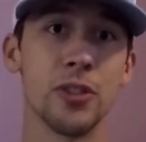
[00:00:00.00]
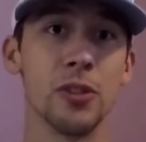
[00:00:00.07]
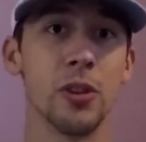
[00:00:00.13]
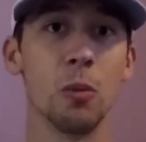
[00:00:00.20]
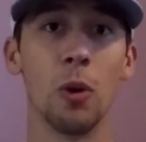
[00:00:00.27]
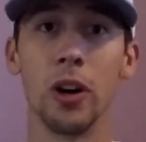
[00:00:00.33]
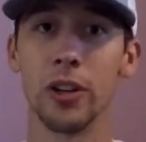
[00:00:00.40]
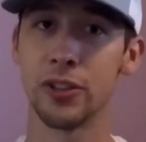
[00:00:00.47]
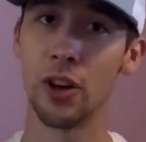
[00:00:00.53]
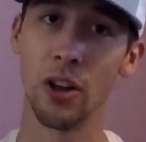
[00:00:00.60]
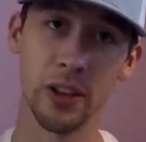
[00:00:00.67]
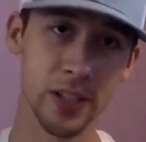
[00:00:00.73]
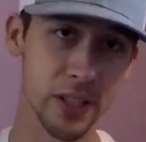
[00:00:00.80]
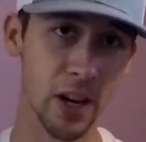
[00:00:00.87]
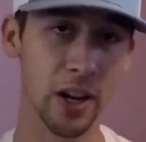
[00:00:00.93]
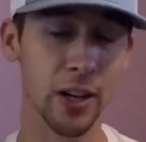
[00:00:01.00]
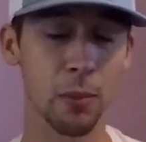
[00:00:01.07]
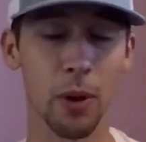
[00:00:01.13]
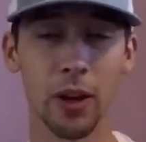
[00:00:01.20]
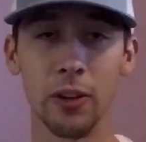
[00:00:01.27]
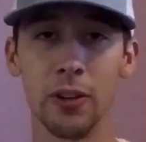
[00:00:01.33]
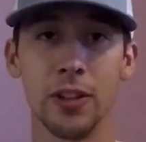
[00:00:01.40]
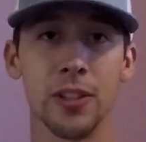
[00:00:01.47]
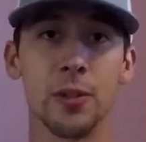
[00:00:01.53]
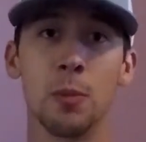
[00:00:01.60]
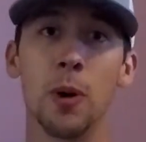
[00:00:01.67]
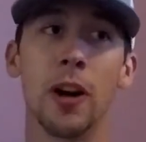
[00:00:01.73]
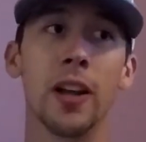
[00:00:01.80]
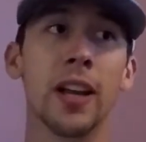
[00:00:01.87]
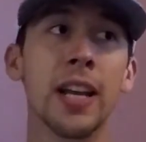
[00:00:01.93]
you can watch all these documentaries,
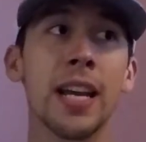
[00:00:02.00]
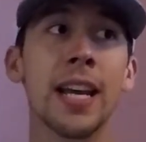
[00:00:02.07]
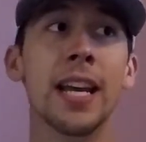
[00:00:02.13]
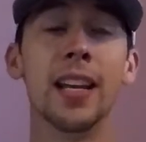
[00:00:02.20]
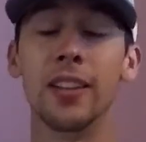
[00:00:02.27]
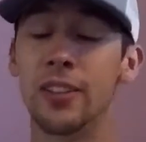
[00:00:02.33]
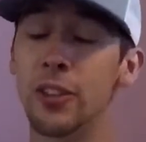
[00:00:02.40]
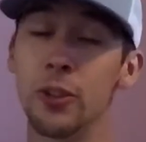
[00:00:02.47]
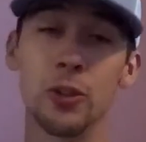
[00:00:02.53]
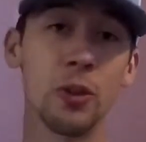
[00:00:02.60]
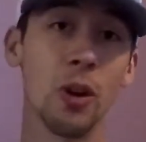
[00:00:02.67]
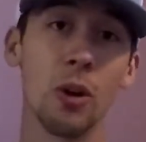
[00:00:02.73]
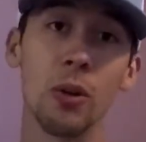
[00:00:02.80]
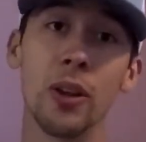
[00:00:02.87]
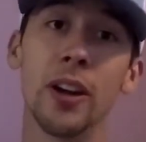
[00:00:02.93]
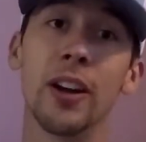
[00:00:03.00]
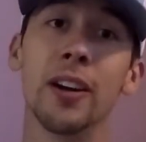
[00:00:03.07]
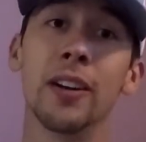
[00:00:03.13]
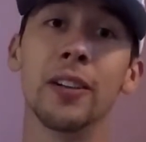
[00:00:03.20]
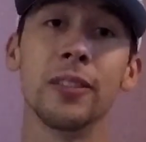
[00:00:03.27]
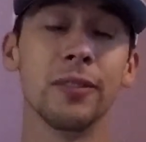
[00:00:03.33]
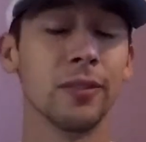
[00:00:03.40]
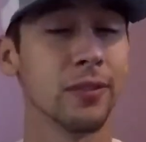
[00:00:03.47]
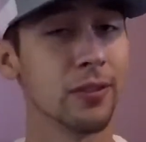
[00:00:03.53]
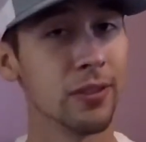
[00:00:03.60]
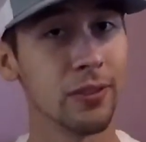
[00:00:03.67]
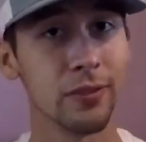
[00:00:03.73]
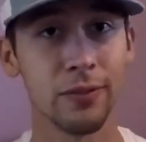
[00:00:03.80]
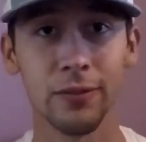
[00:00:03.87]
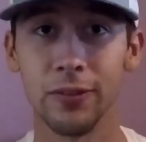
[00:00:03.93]
but until you go there,
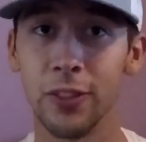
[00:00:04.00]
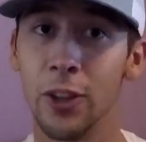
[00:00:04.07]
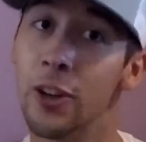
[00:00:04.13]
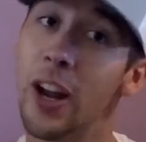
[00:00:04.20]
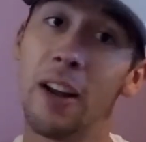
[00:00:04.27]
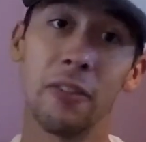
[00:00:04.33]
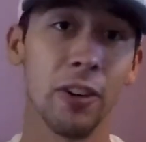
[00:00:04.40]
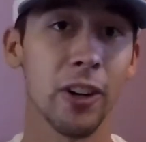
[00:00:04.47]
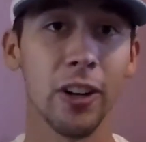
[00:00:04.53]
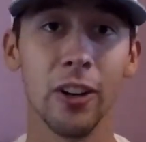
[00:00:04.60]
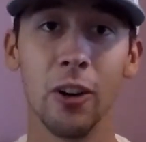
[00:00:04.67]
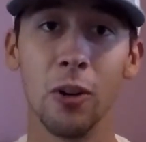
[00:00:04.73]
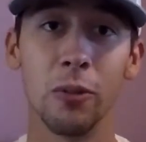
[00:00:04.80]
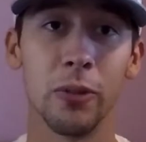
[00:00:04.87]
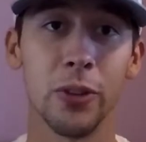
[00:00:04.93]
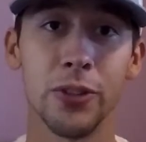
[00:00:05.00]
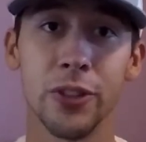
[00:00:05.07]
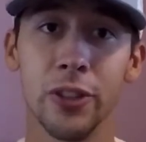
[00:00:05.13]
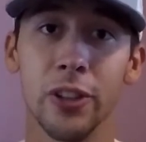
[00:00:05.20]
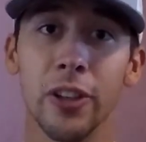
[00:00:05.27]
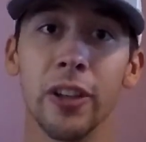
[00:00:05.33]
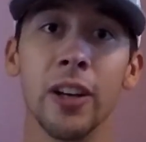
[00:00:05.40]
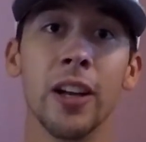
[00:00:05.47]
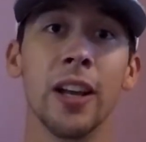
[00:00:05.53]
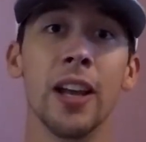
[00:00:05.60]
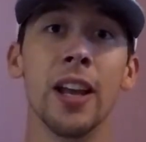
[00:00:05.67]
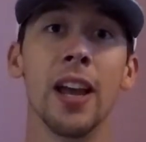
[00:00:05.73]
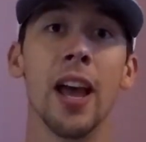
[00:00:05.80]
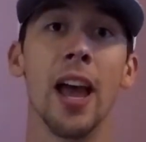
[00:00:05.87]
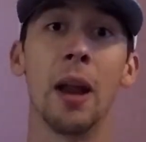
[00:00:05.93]
you're never gonna know for sure.
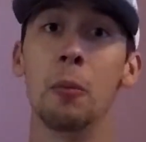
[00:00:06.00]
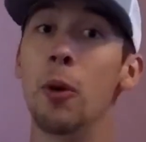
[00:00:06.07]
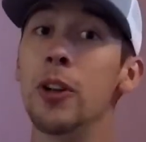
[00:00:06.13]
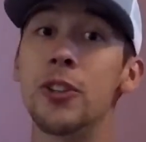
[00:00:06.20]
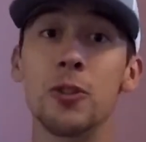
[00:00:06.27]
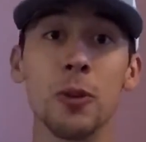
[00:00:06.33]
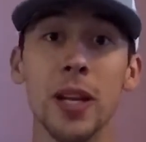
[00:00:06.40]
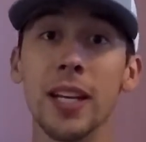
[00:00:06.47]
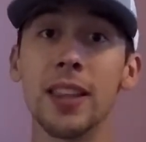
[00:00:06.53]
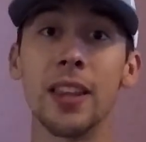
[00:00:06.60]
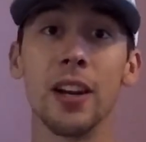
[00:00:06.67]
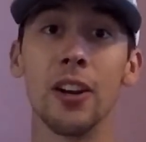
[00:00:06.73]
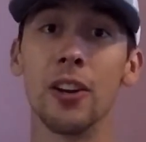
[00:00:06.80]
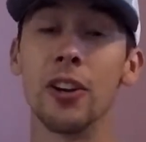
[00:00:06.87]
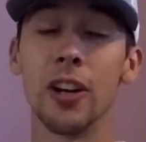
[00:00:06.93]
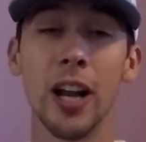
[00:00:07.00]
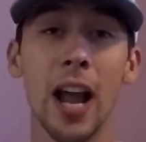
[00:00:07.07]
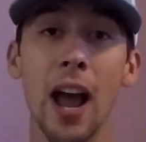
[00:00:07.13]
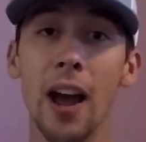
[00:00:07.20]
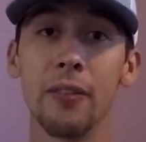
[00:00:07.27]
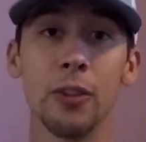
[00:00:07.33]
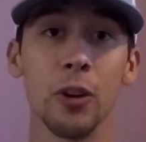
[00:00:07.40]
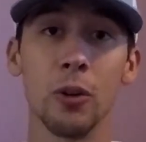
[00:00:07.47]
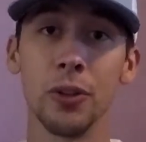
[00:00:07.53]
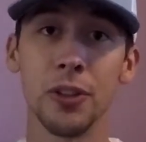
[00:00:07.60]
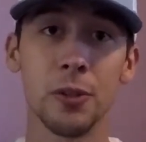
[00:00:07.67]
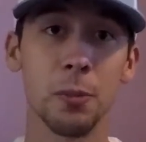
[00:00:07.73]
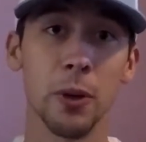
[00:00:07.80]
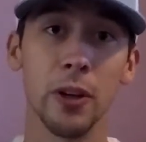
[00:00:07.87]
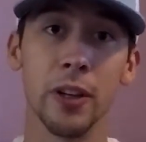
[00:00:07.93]
And once you get there, you're gonna have your own
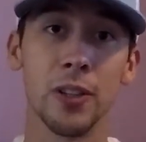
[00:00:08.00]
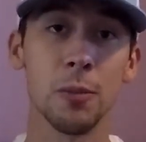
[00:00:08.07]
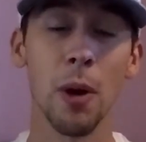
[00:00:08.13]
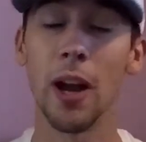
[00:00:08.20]
experience. My